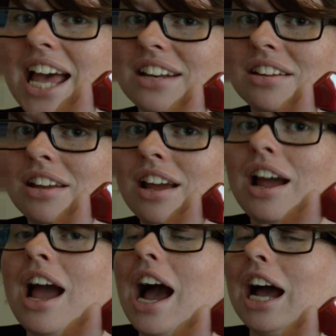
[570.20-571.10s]
dead.
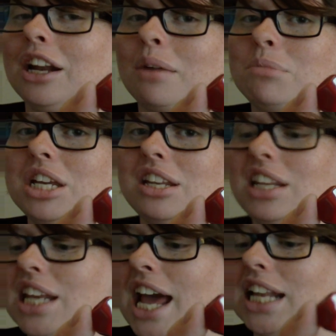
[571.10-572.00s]
And I
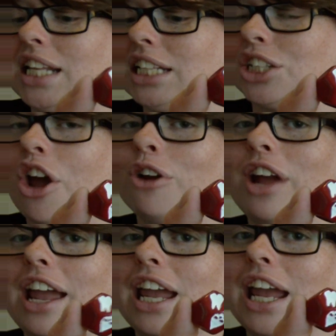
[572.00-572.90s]
mean dead. There's
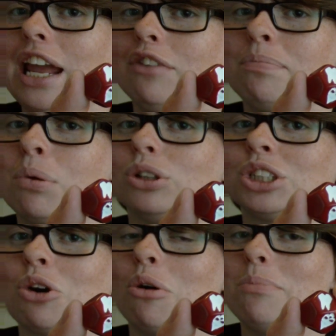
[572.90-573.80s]
no if,
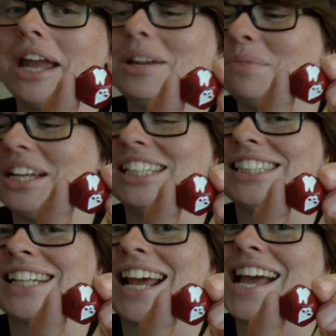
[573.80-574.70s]
buts or
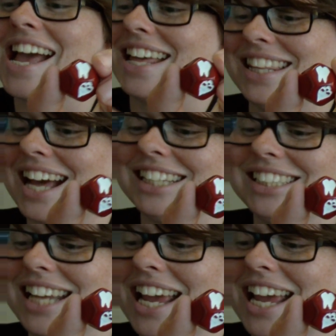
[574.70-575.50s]
maybes. That is